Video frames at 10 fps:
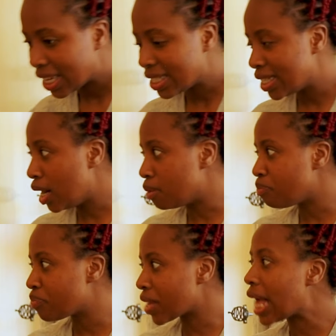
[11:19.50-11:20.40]
yeah.
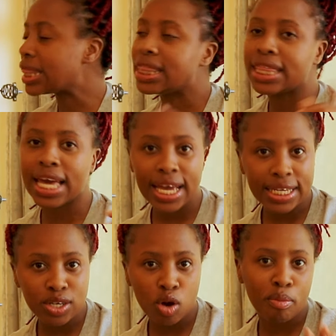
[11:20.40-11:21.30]
And
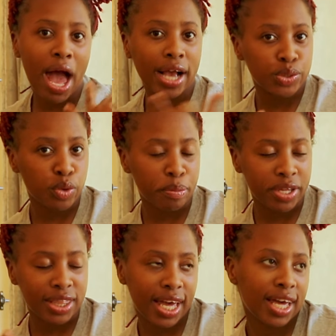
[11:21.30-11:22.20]
then on my actual
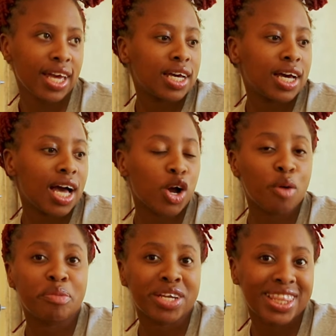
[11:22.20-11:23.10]
birthday, I got
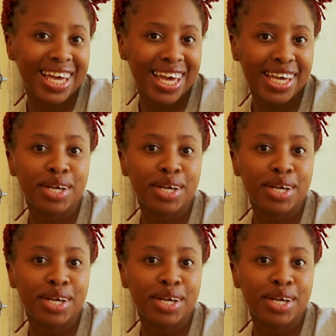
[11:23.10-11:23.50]
birthday cake.